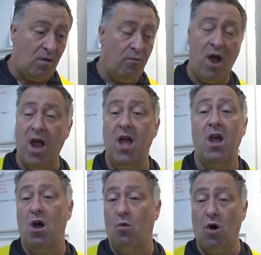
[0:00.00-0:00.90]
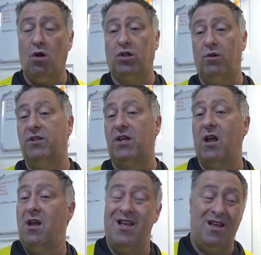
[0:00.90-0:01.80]
Right? And what I'll do is,
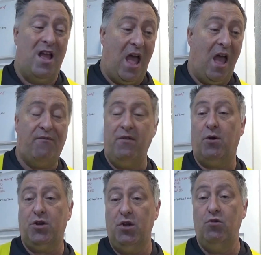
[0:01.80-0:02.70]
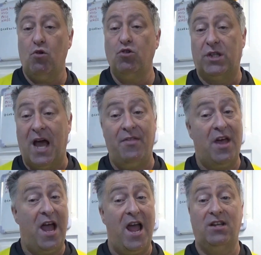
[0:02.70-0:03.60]
everybody who does that
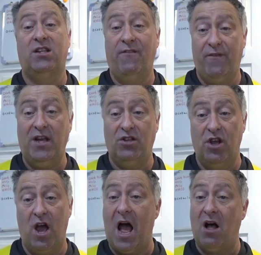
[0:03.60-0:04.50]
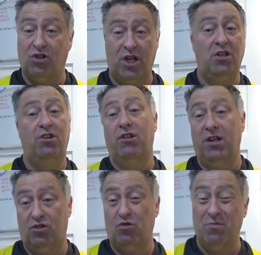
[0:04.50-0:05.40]
I actually feature, I'll send
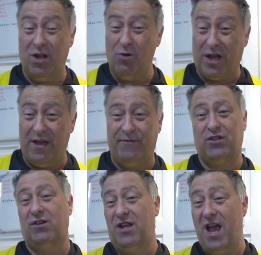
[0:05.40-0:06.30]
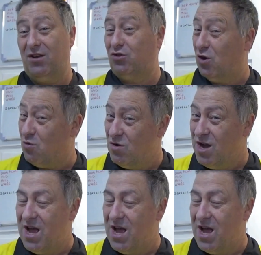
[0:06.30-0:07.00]
you some little gifts. Yeah, so